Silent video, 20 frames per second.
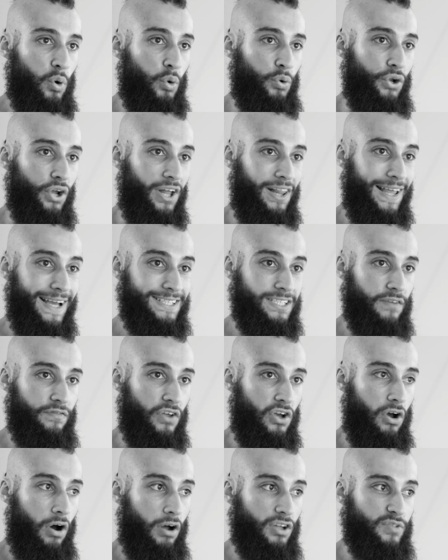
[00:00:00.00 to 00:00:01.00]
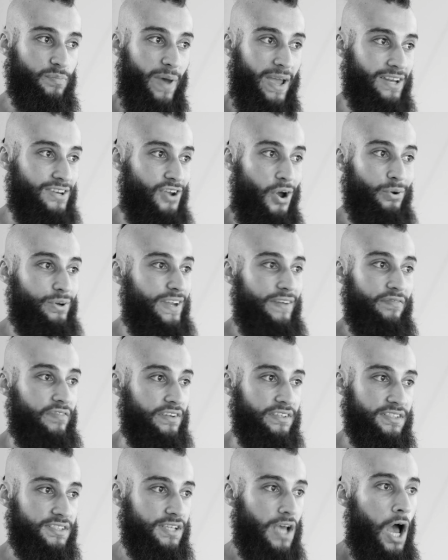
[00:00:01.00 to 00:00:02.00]
or neglect of the gods made no
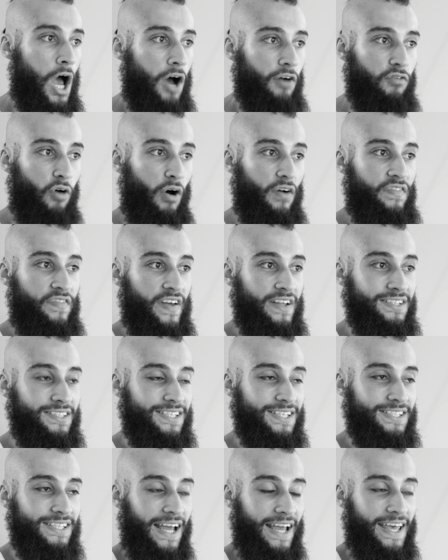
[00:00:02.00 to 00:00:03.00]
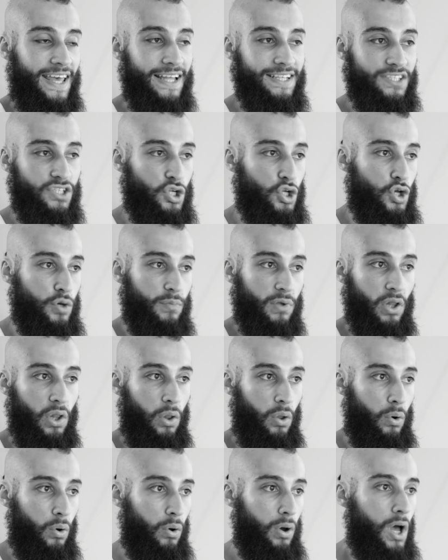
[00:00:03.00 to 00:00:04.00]
difference. For offenses against human
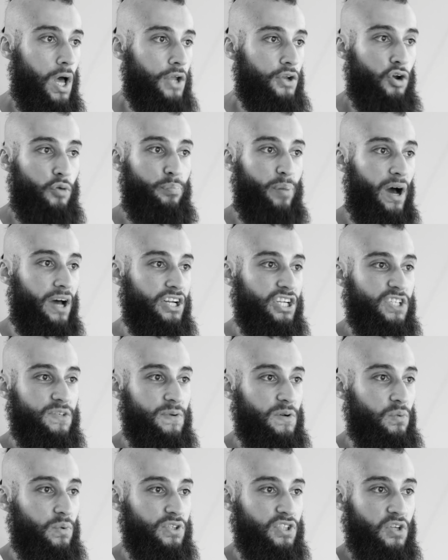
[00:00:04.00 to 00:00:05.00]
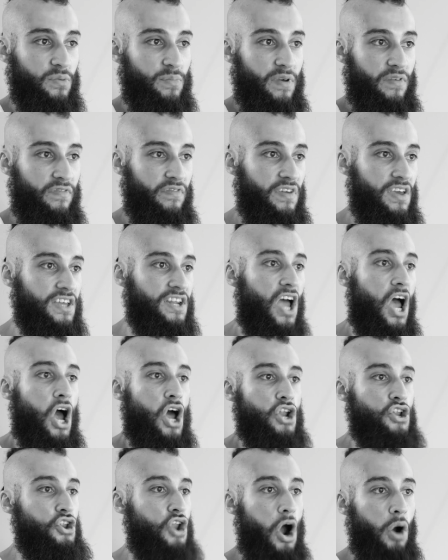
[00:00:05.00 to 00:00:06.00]
law, no punishment was to be feared.
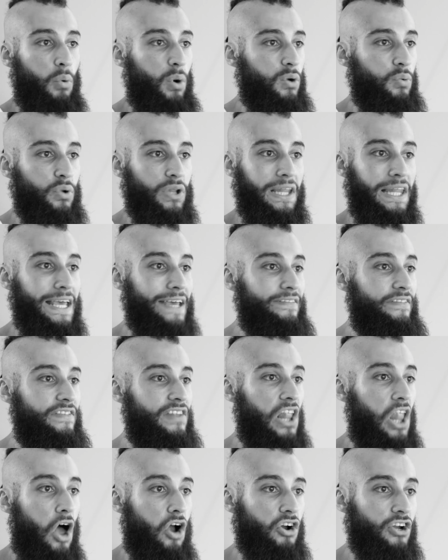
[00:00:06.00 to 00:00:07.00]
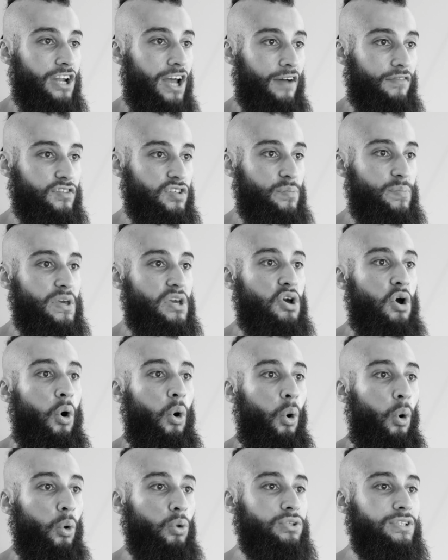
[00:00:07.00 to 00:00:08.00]
No one would live long enough to be
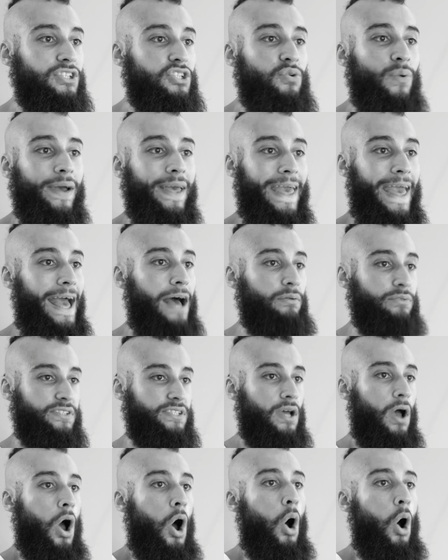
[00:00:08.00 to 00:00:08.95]
called to account.